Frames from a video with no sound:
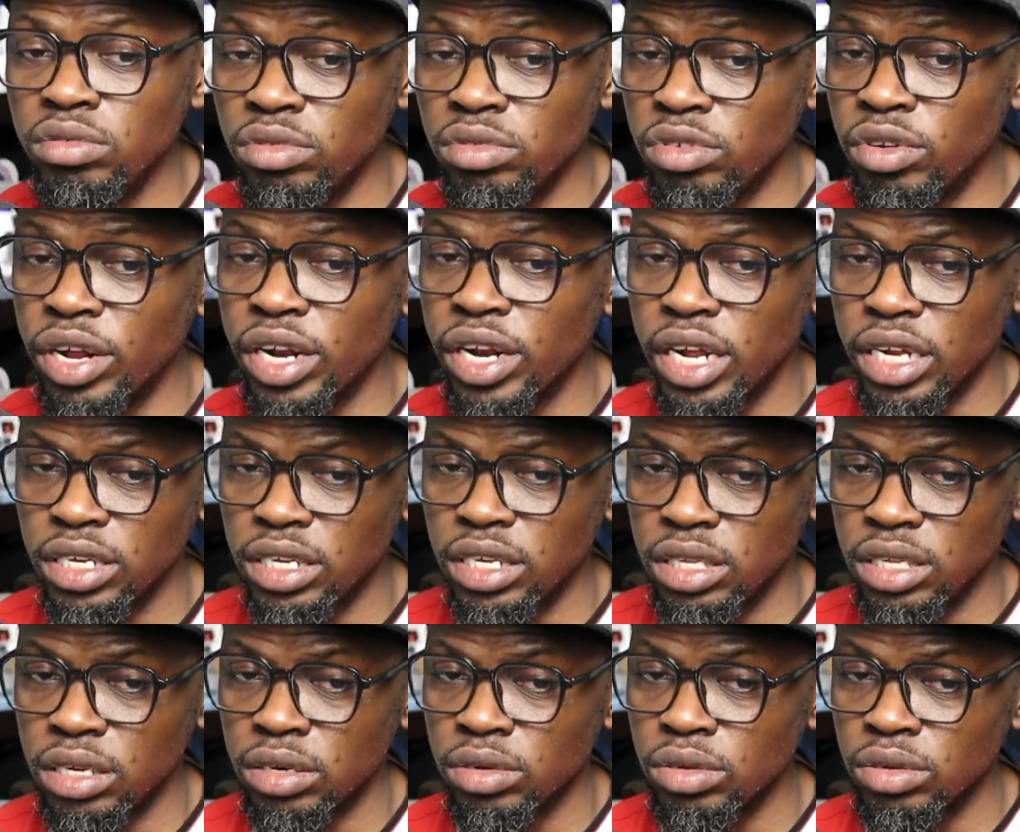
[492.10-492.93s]
greater
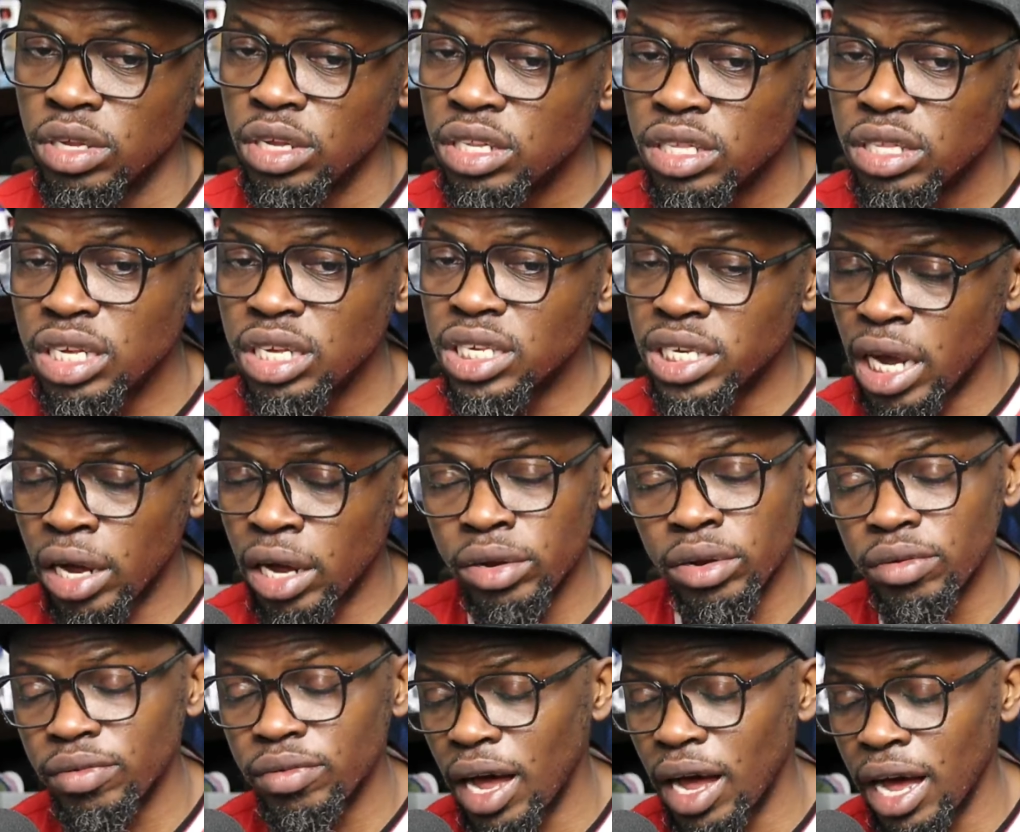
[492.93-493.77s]
detail. This
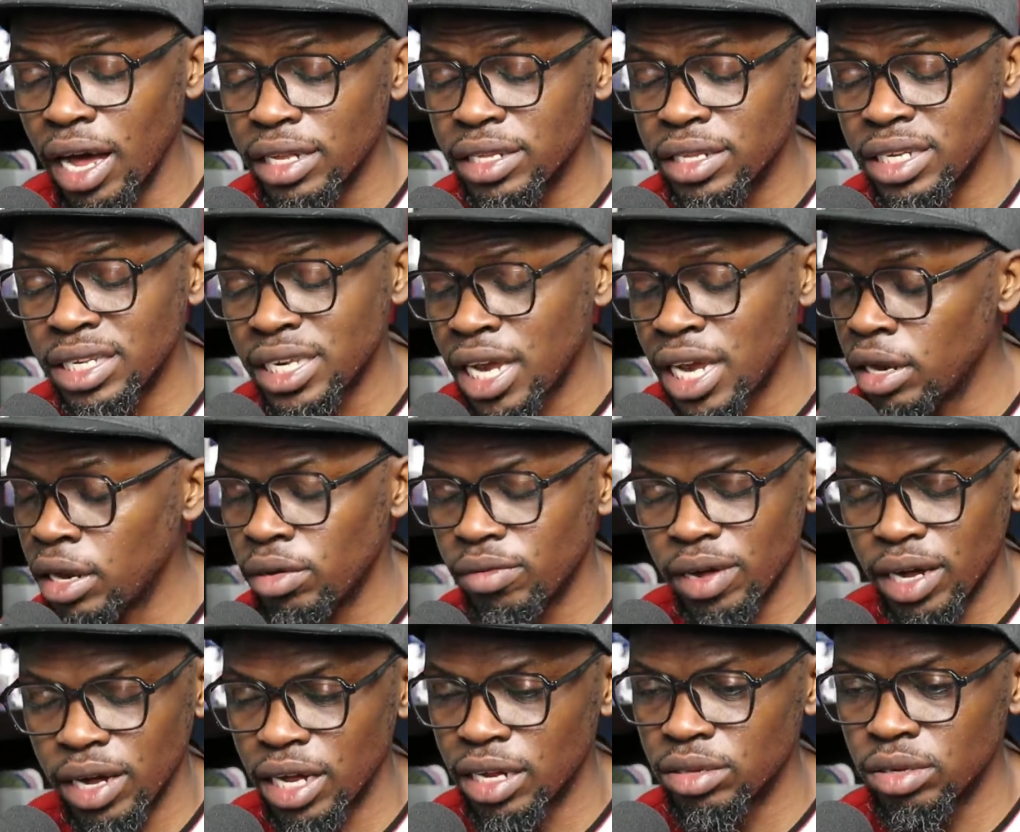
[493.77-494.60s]
kind of
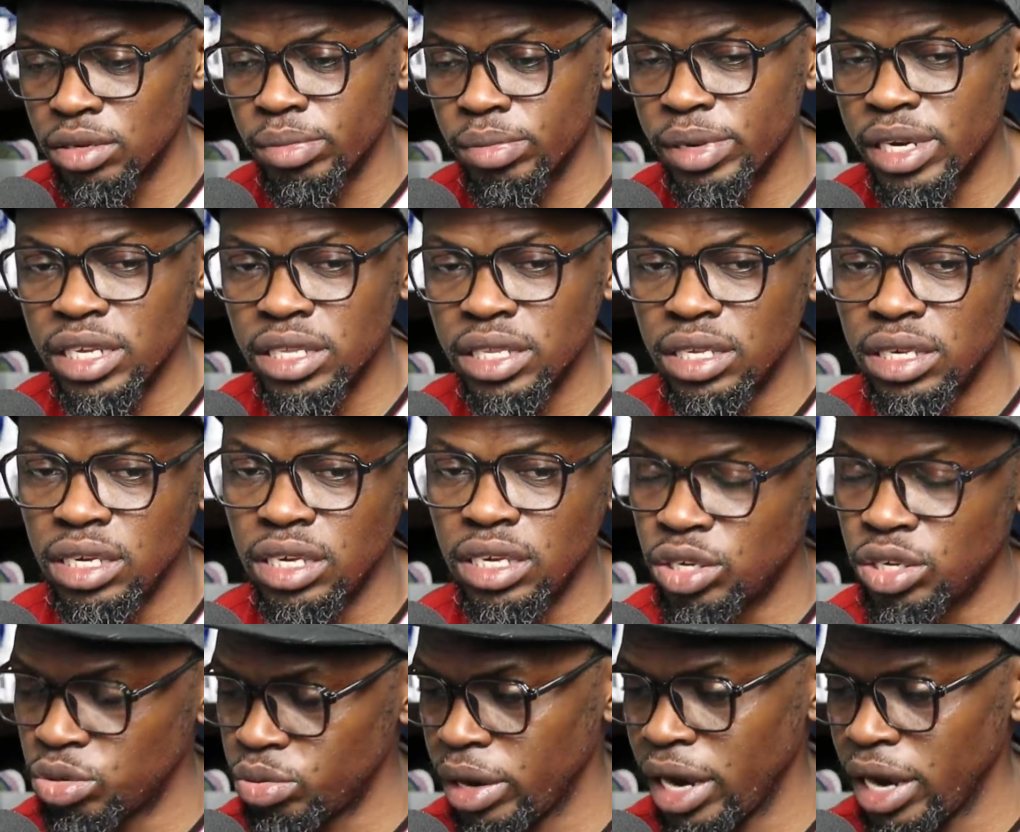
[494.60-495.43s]
accountability
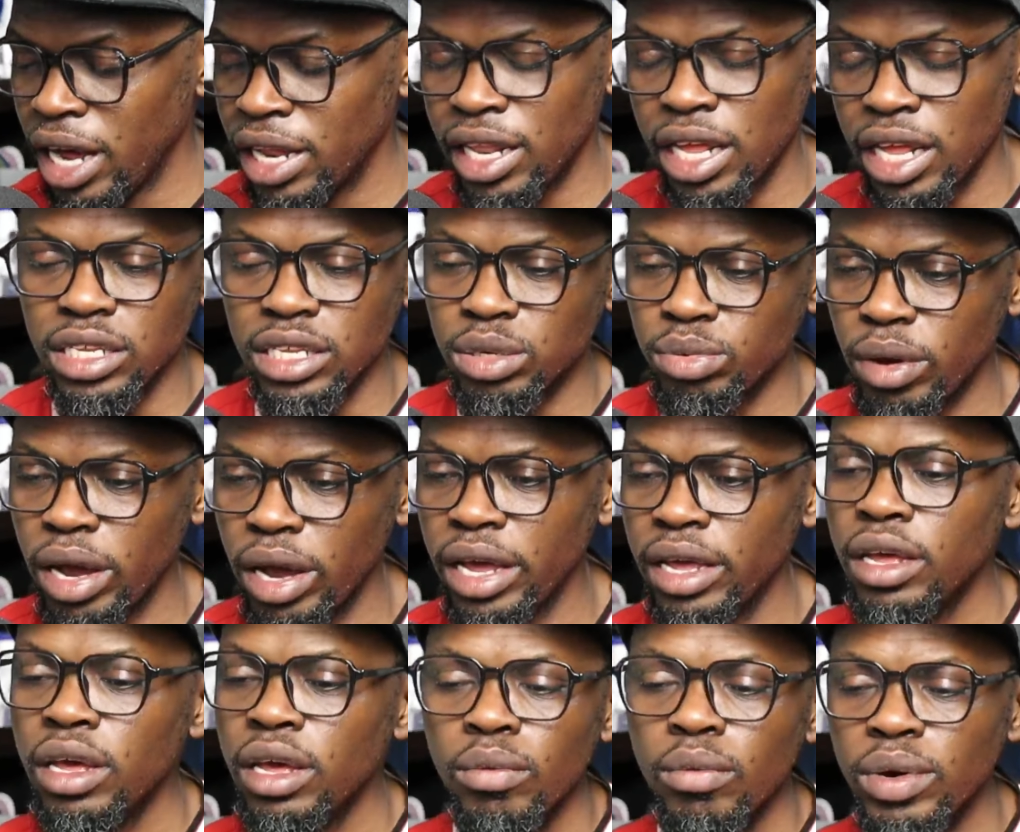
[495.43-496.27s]
is rare, and that is
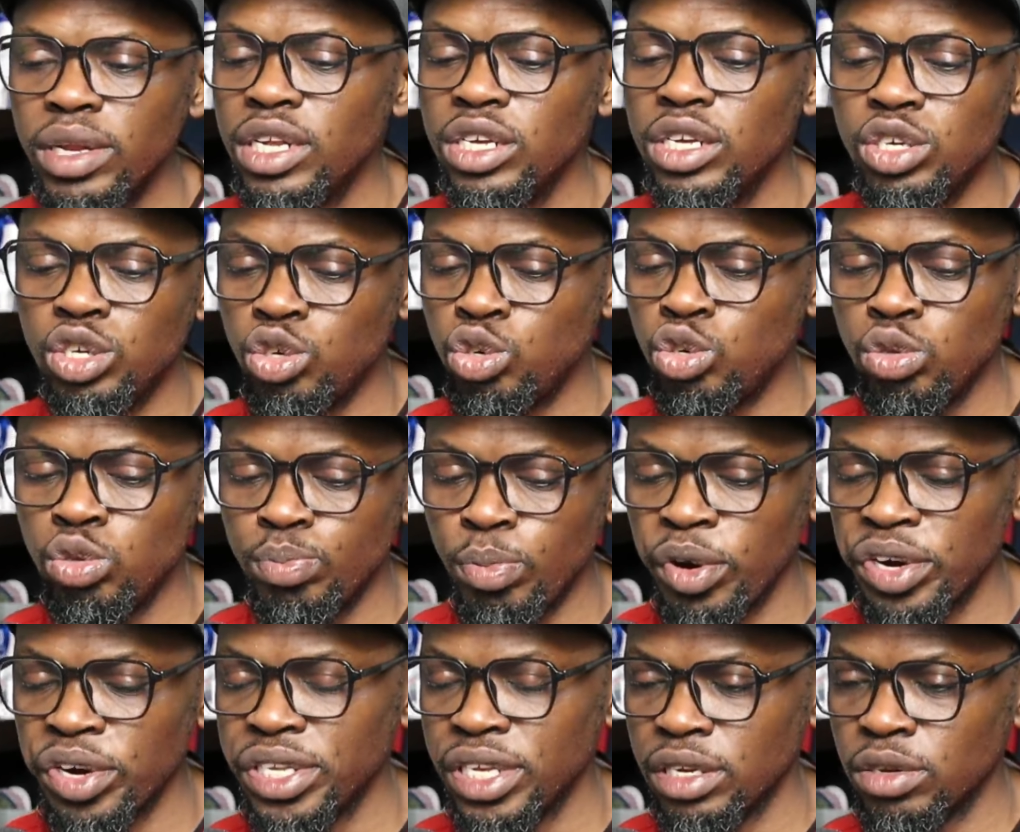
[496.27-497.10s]
why when they shoot
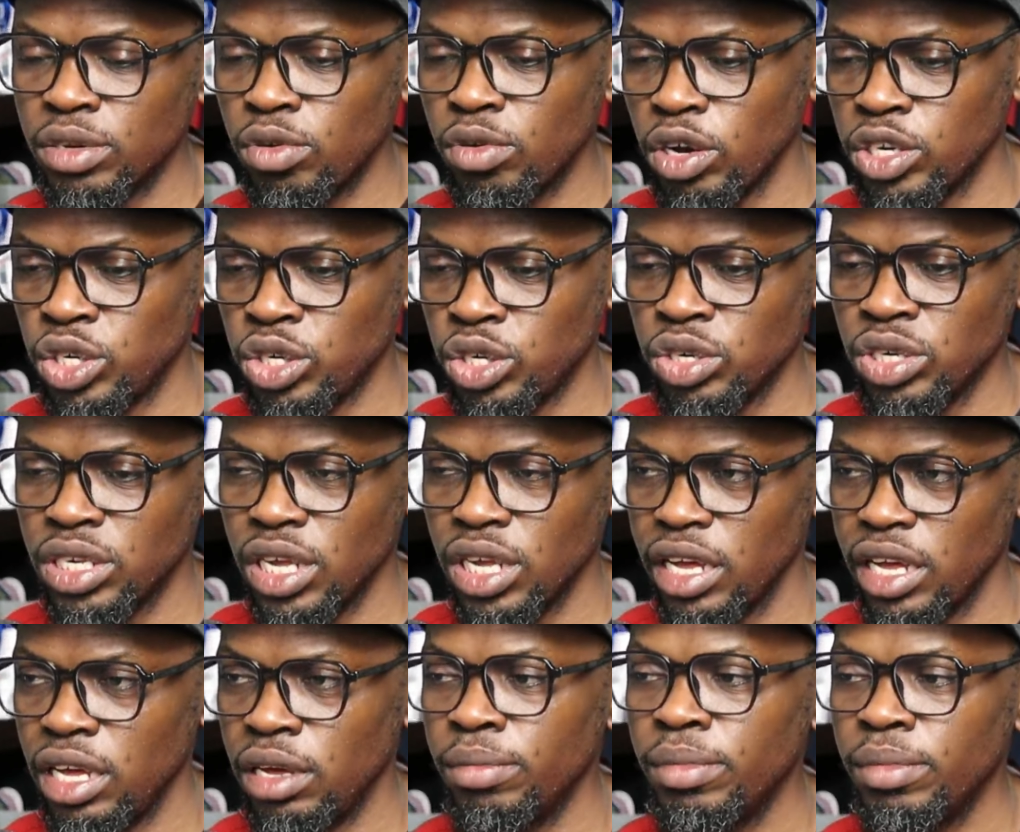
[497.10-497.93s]
pointed questions
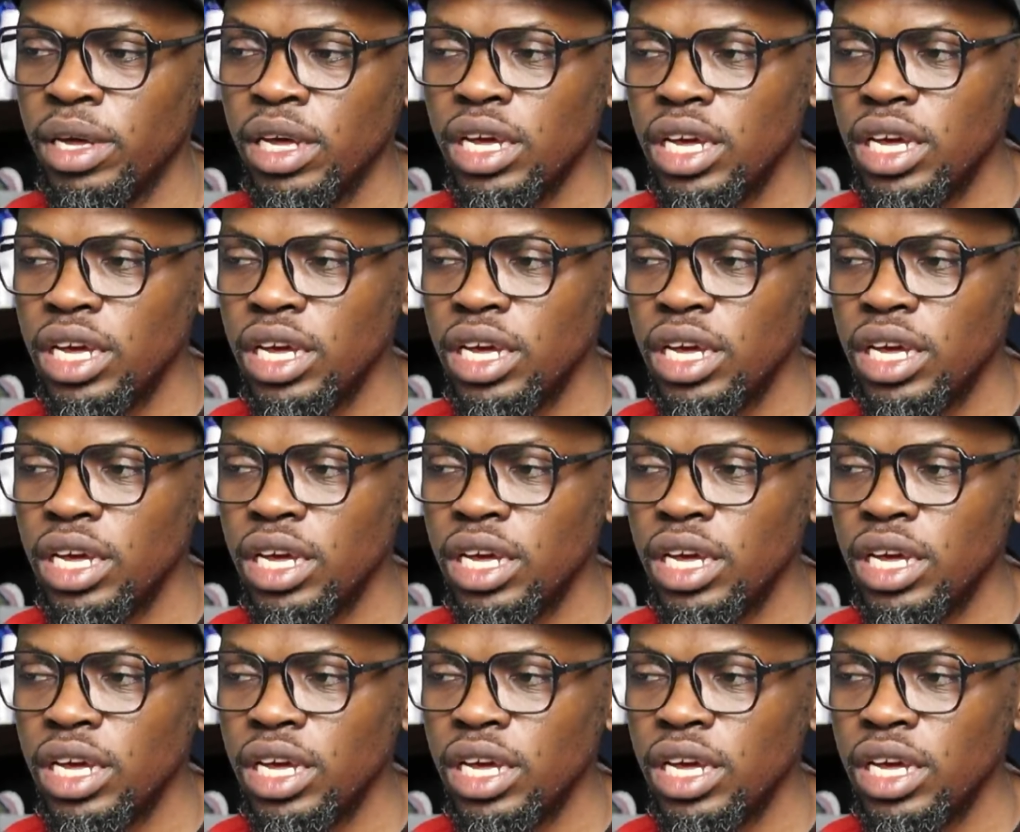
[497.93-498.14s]
at him,